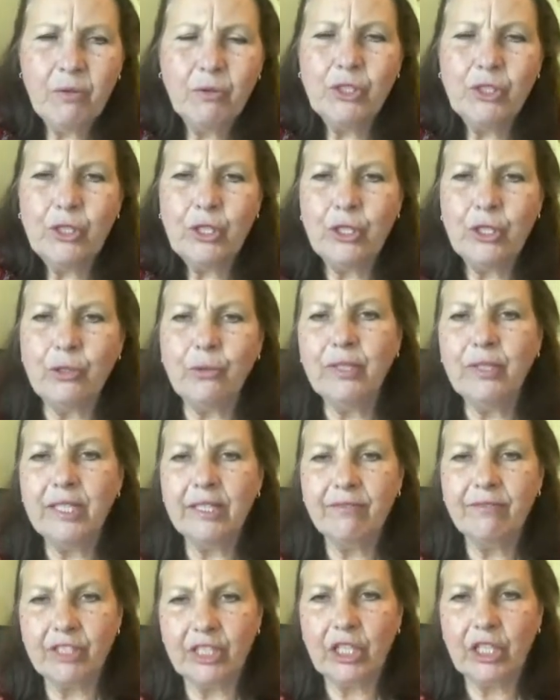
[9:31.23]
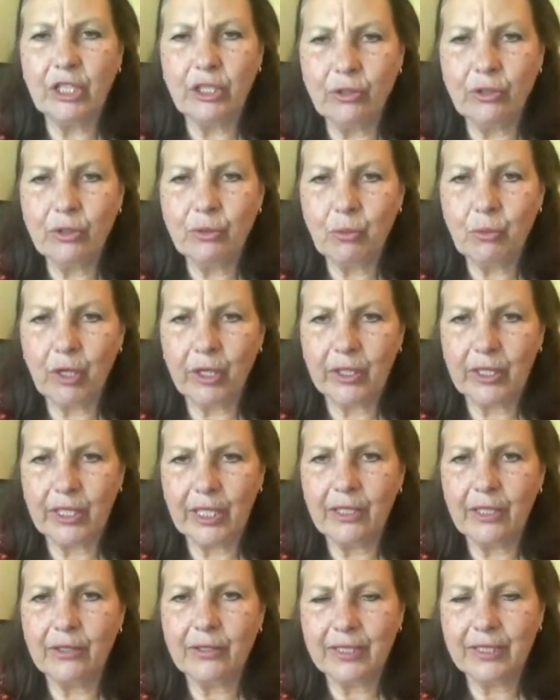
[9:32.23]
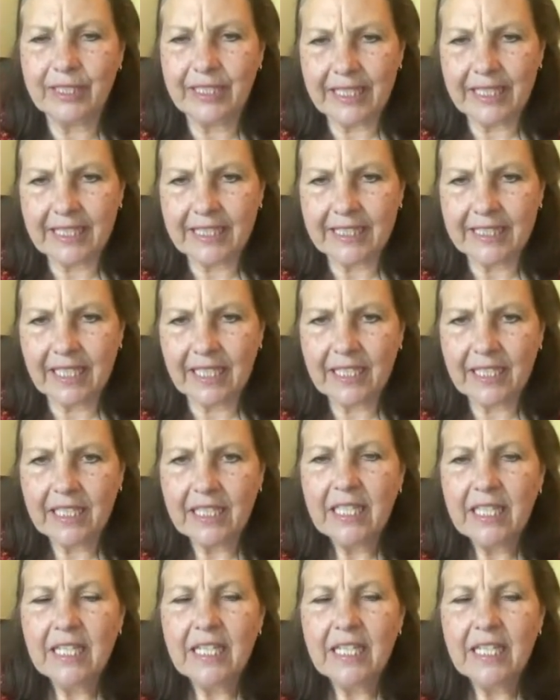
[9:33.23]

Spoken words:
Do you love to use watercolors, Lisa?